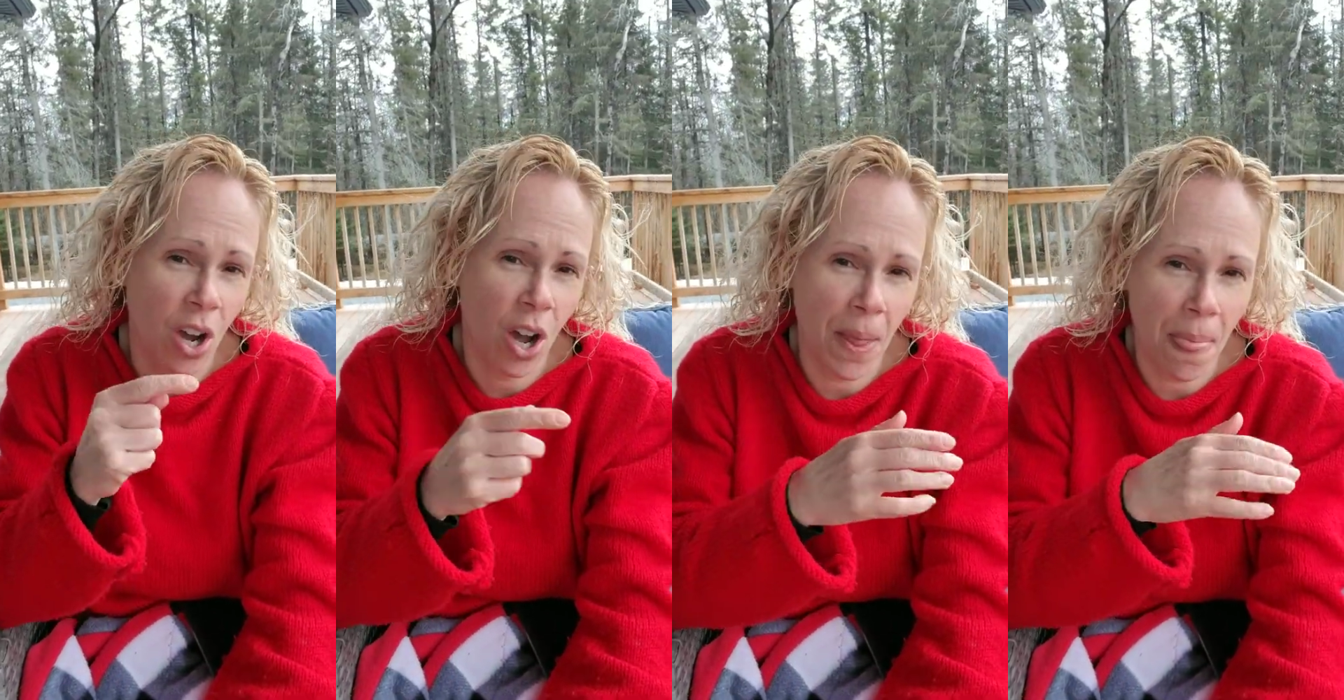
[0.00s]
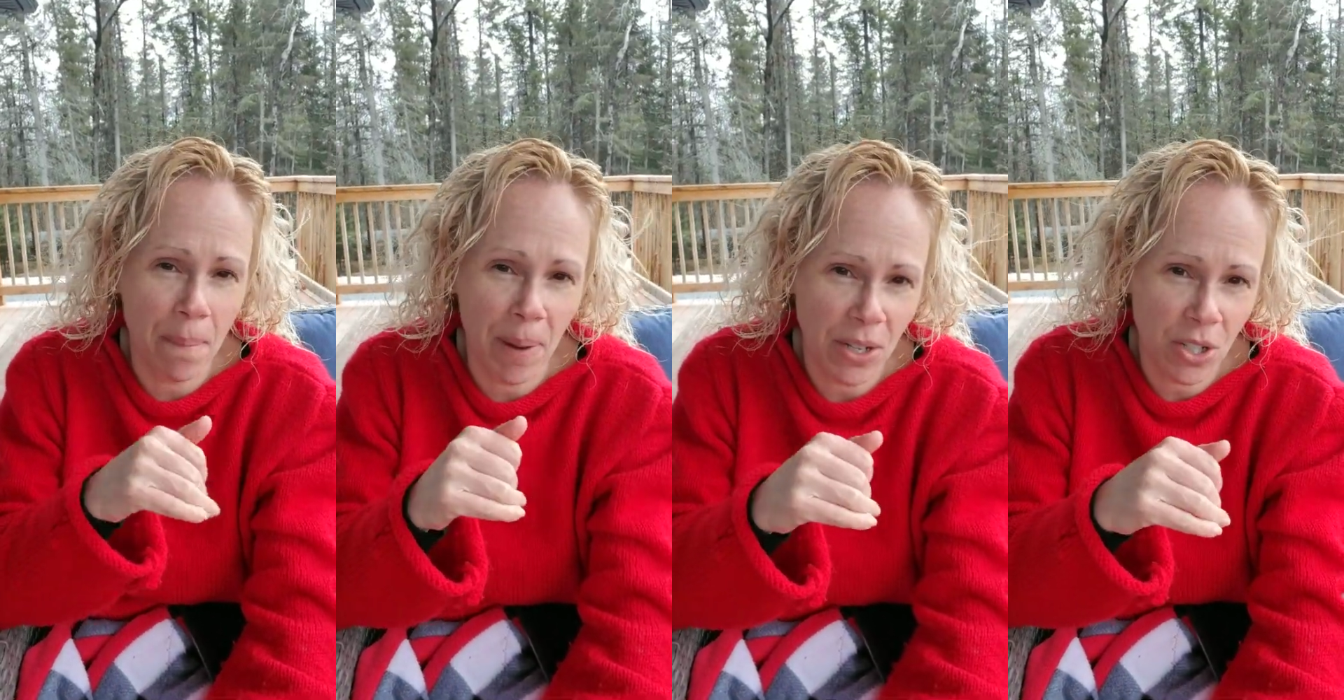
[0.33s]
on
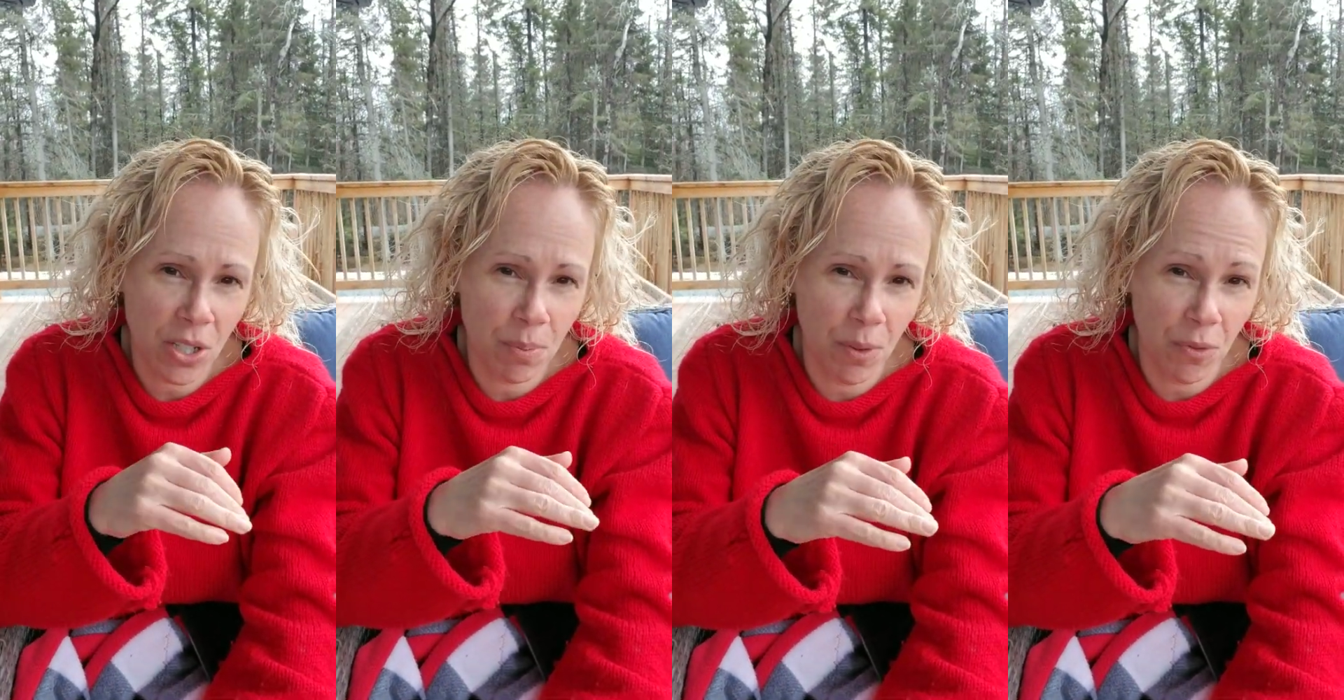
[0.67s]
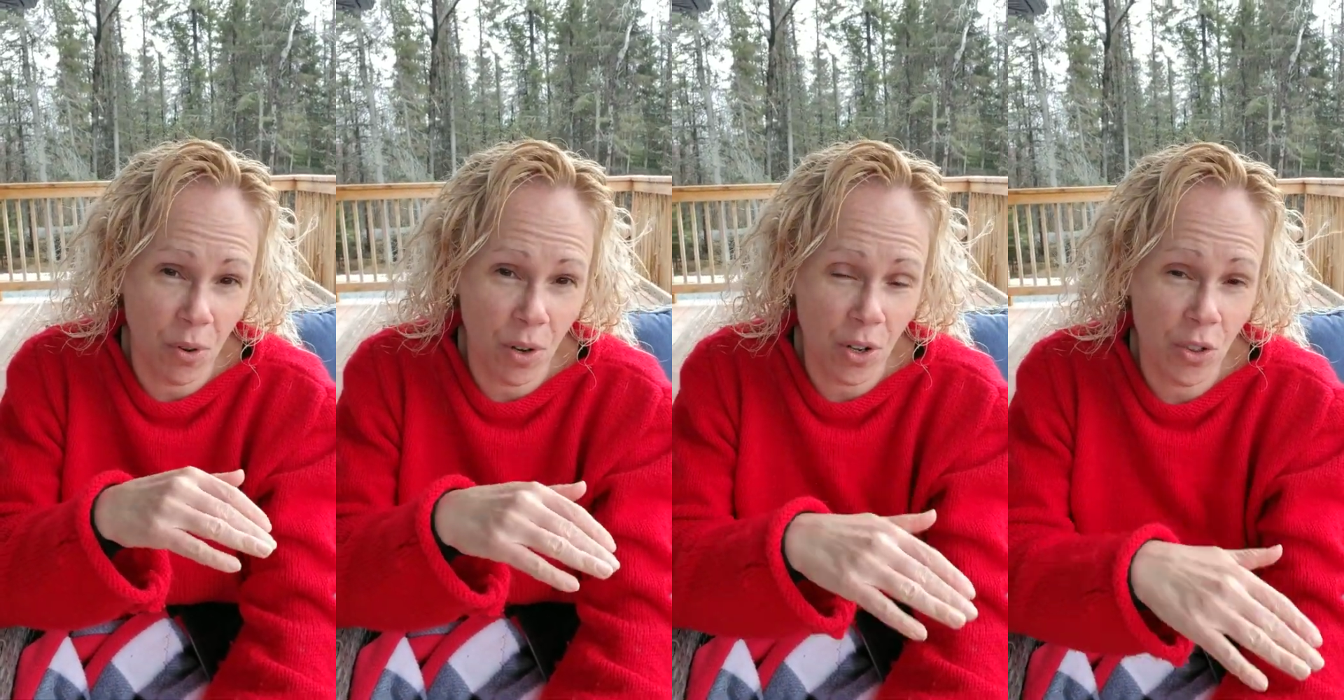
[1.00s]
the benches
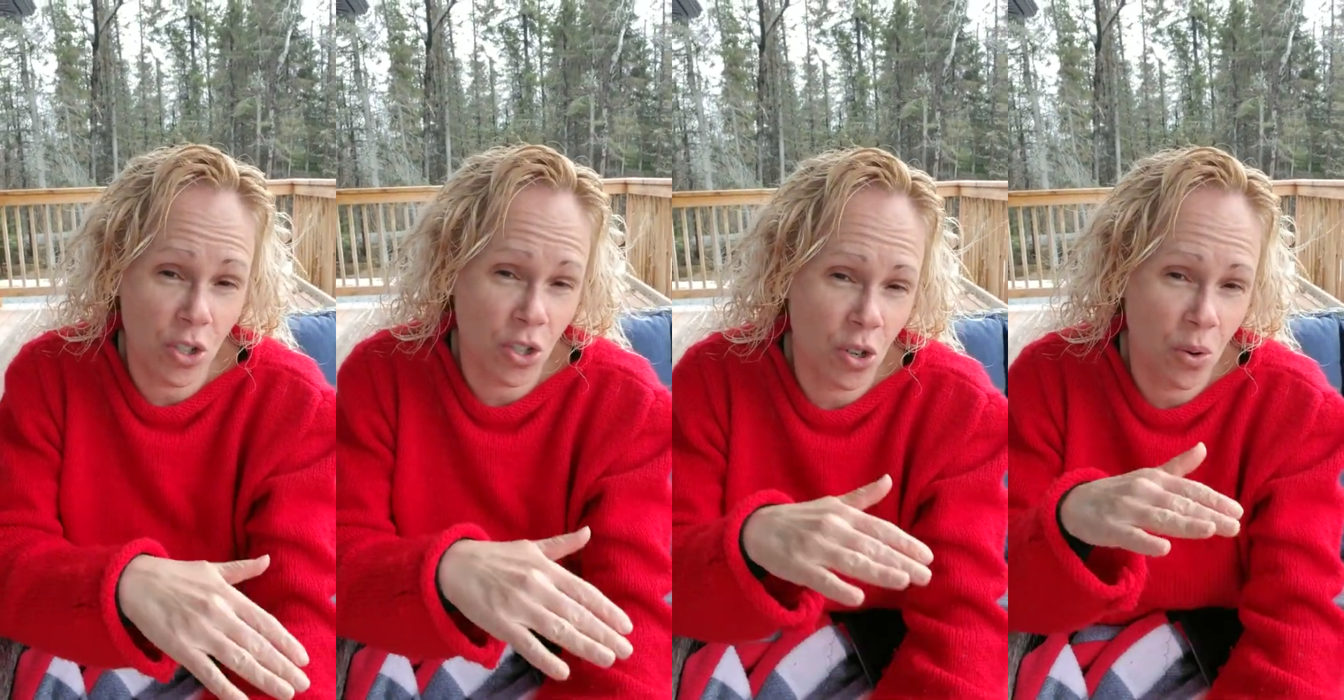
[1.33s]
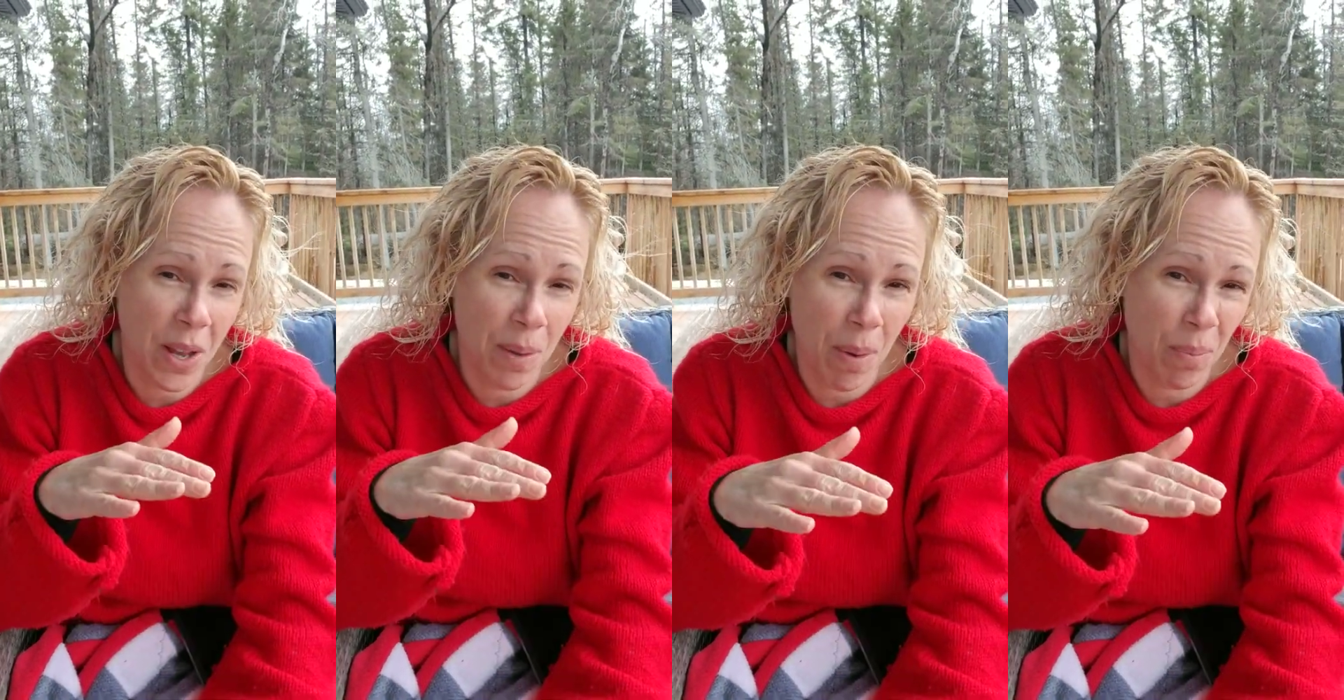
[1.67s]
before the snow
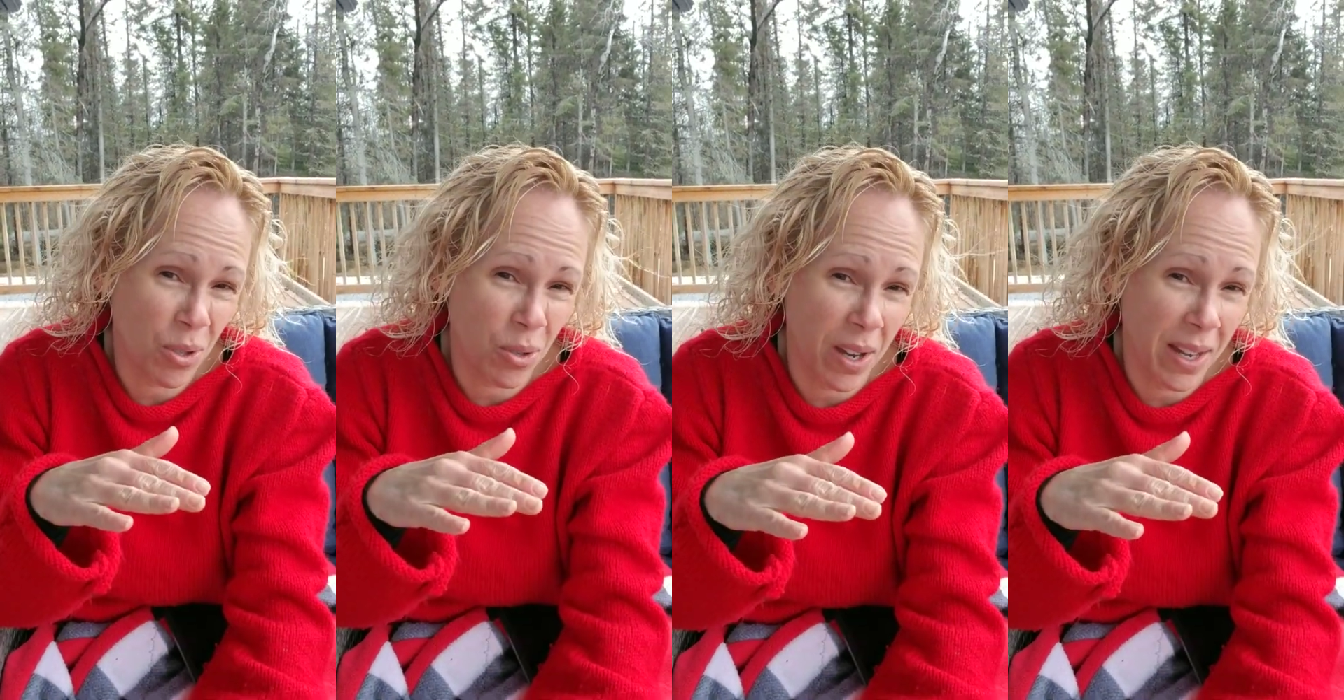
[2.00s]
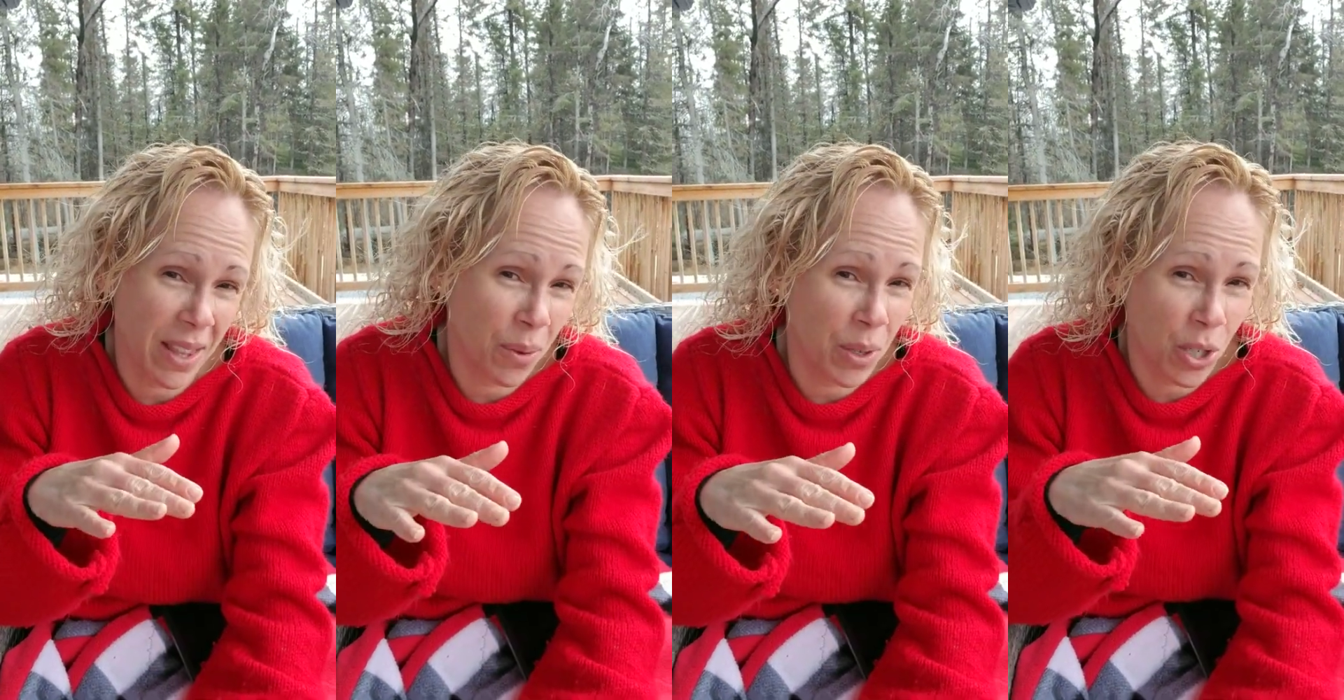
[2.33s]
came up so high
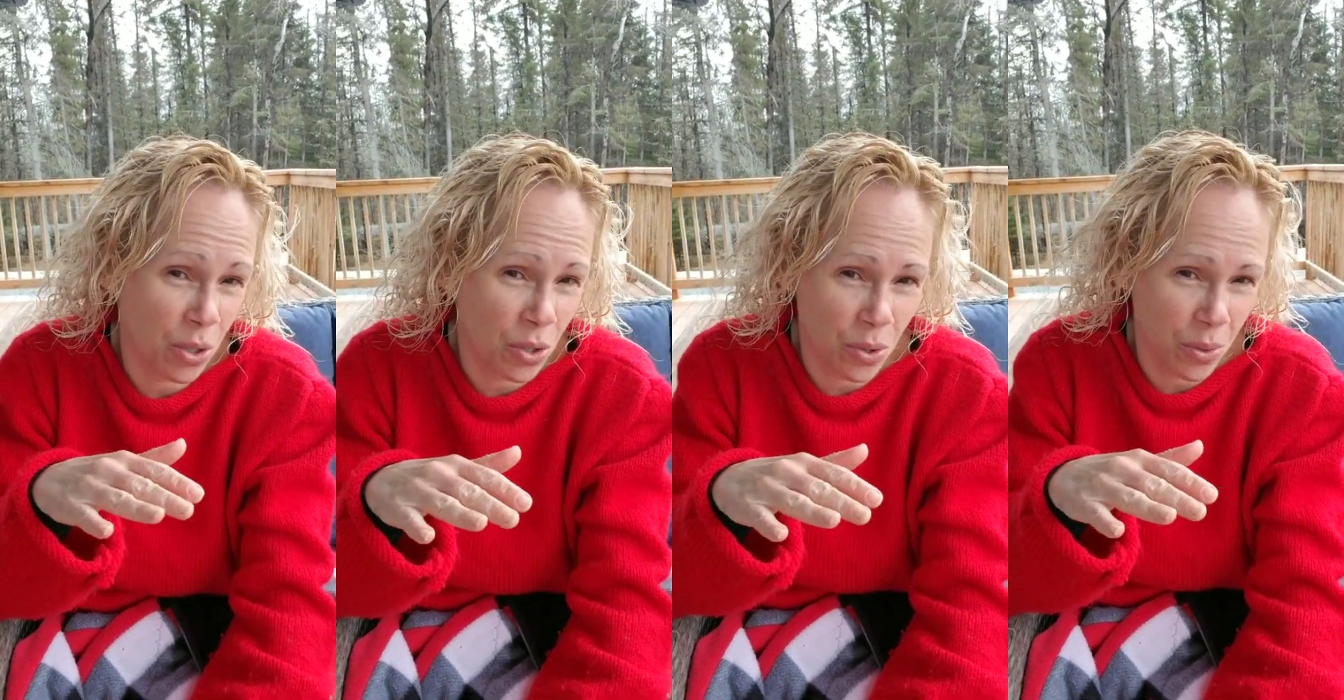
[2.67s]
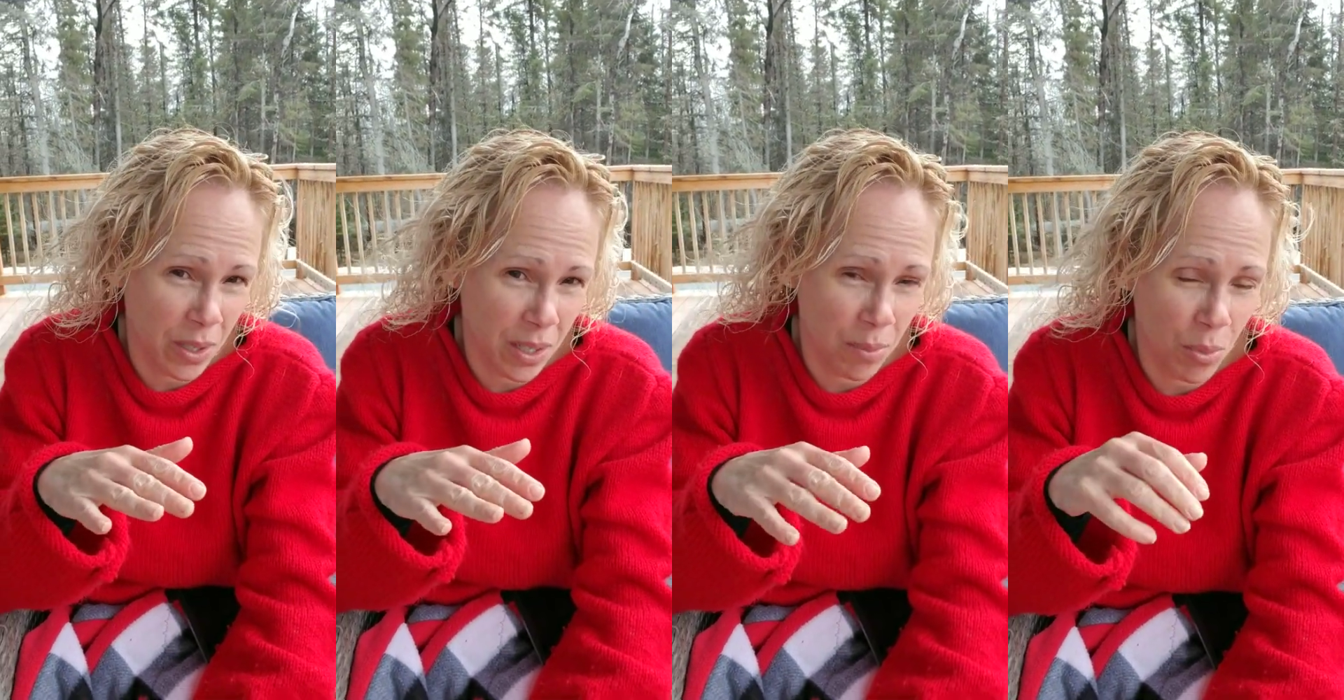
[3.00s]
that we couldn't do
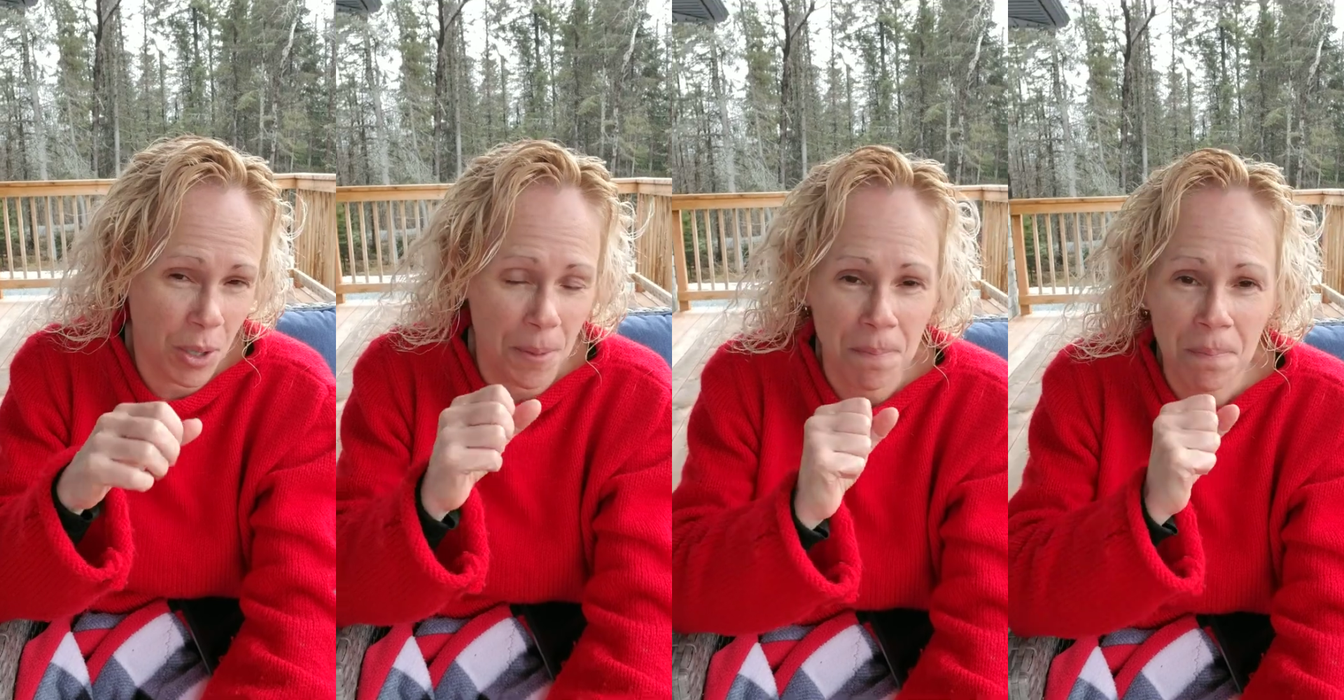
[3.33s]
it anymore.